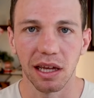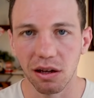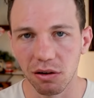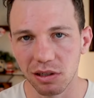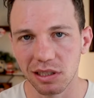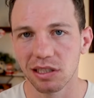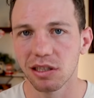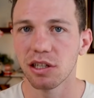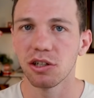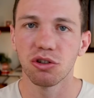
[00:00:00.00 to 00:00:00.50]
It
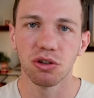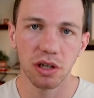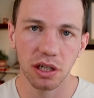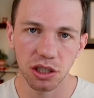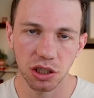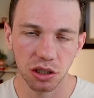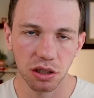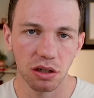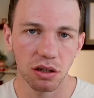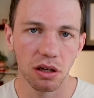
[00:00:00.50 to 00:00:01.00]
was the
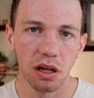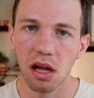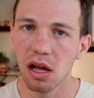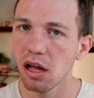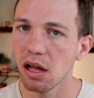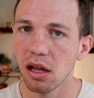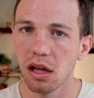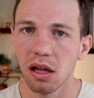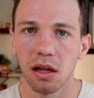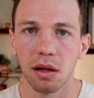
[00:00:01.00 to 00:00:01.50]
traditional,
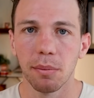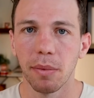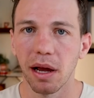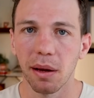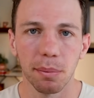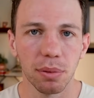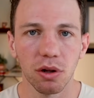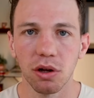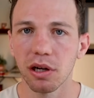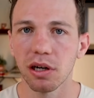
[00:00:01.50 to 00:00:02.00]
my
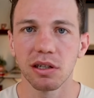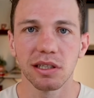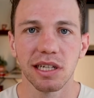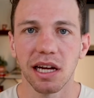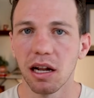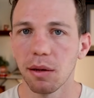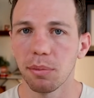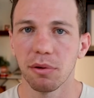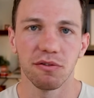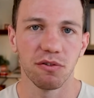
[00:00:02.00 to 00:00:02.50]
employer
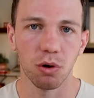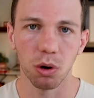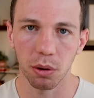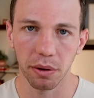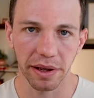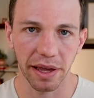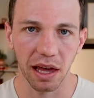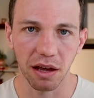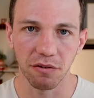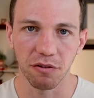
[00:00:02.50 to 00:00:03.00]
set up a
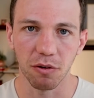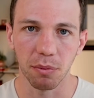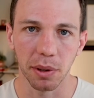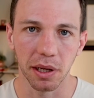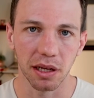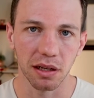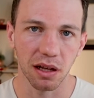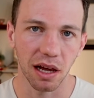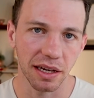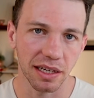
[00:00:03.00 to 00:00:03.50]
401k for
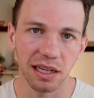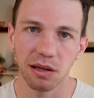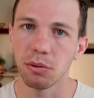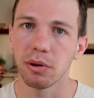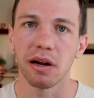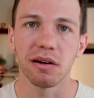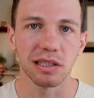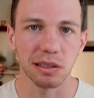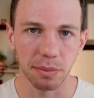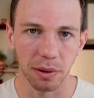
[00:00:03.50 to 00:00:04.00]
me. I did
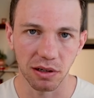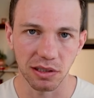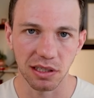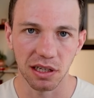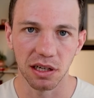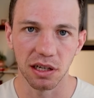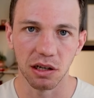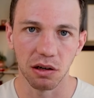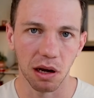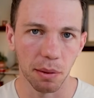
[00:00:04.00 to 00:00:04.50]
what I was supposed
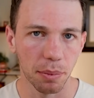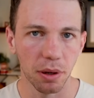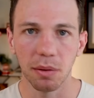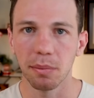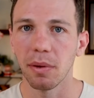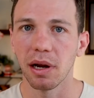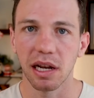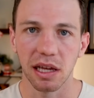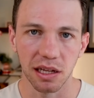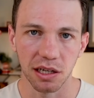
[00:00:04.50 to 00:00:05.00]
to do. I put
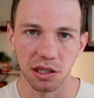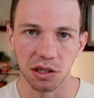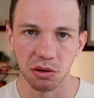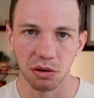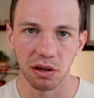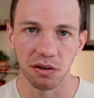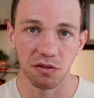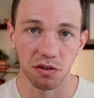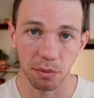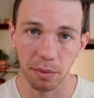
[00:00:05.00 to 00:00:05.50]
money into
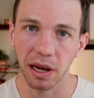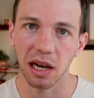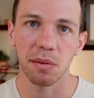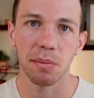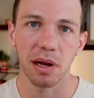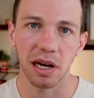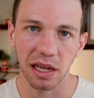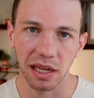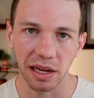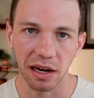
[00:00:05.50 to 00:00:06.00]
it for many,
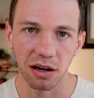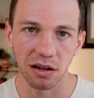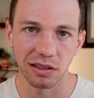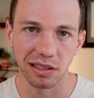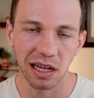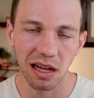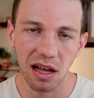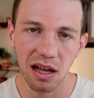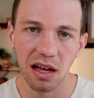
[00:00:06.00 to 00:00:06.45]
many years.